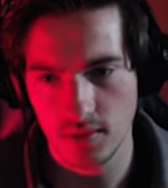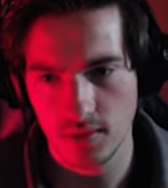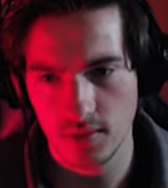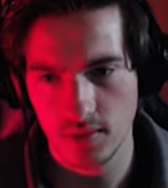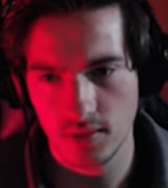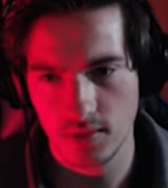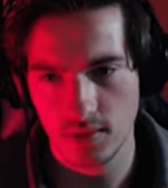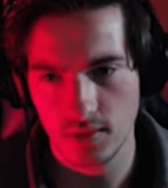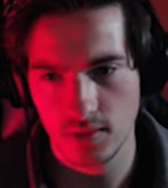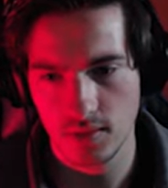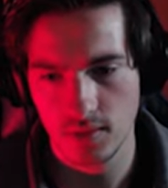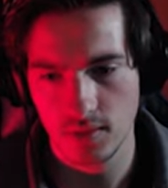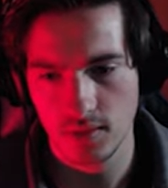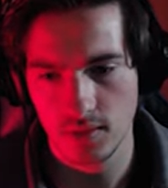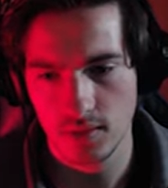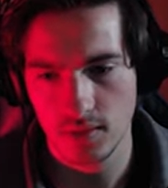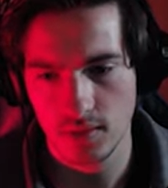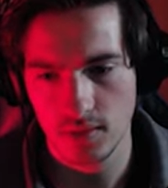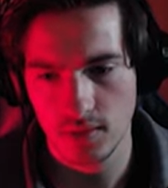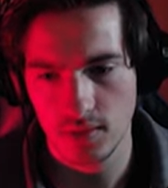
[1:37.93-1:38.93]

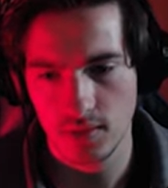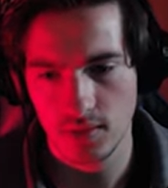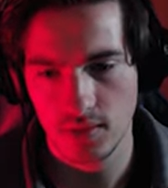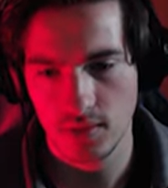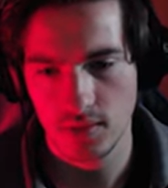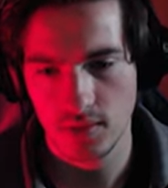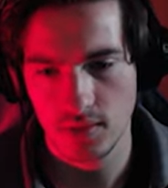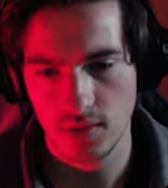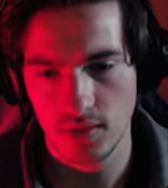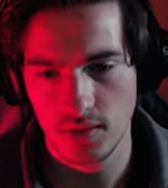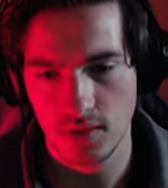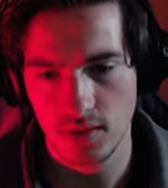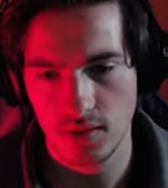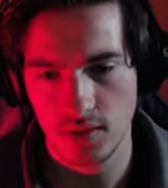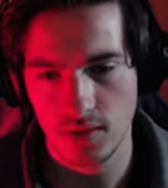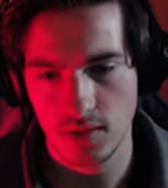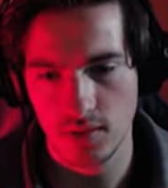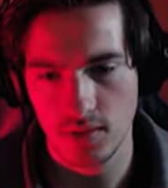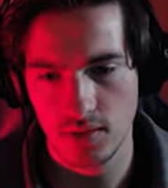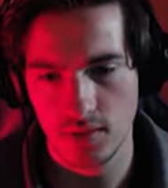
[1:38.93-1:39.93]

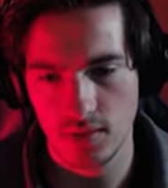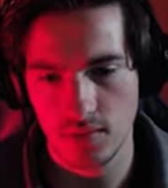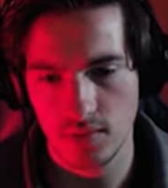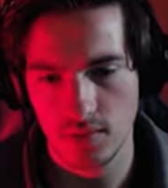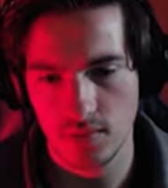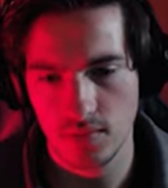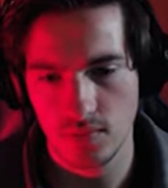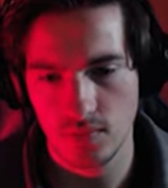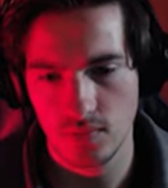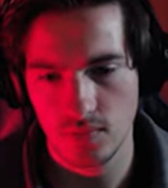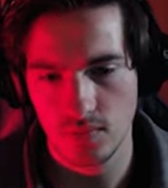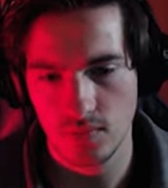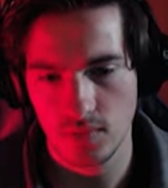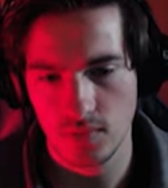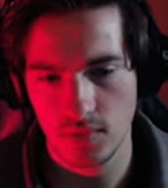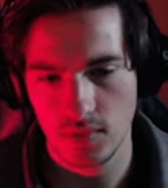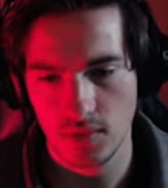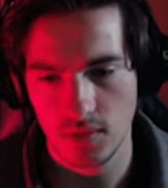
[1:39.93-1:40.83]
Nobody speaks.